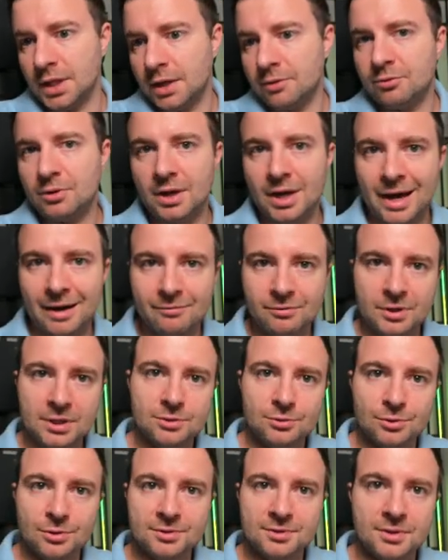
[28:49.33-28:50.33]
If we have
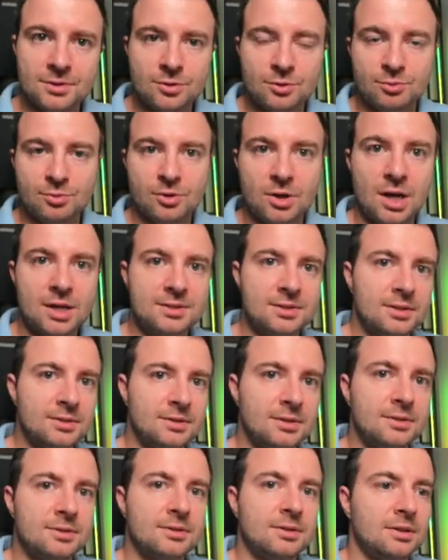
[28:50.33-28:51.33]
resources to process
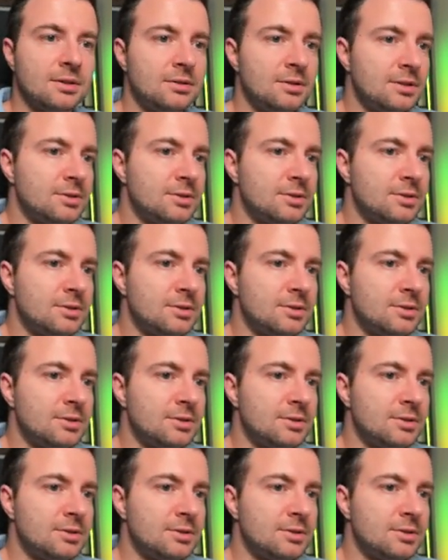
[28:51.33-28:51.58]
this, uh,